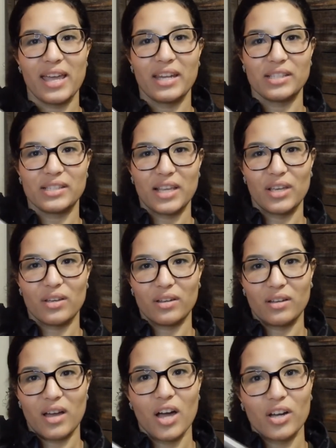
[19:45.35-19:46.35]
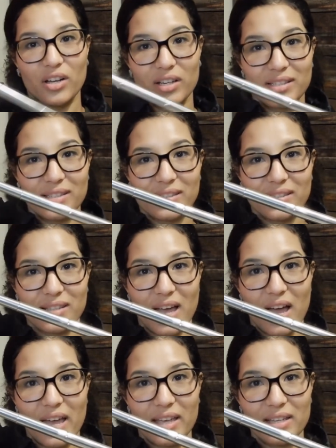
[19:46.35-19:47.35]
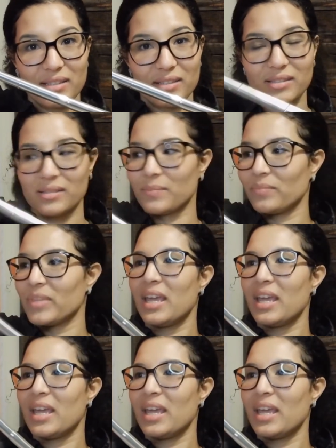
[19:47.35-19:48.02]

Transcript: and it's like a good size.